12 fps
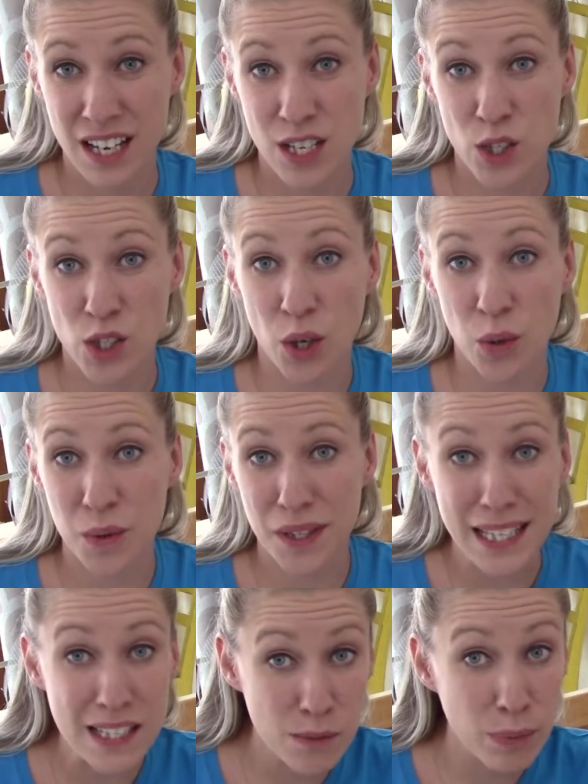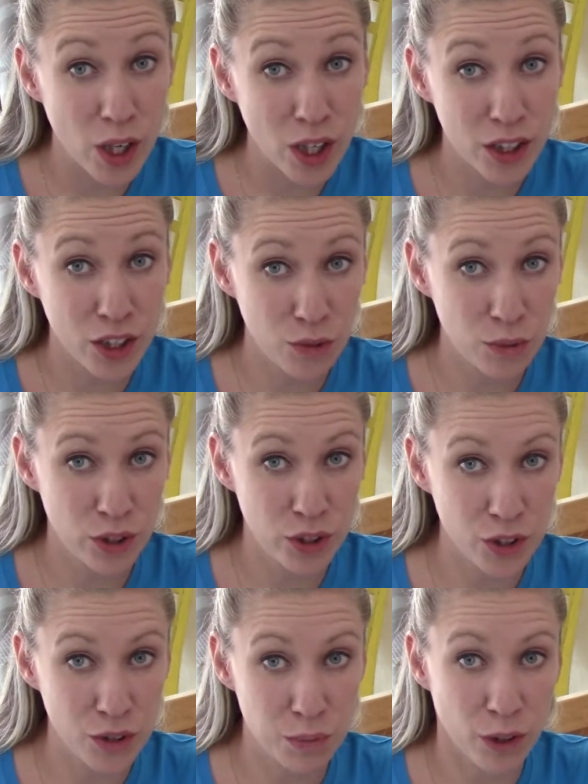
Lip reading: So this part you will do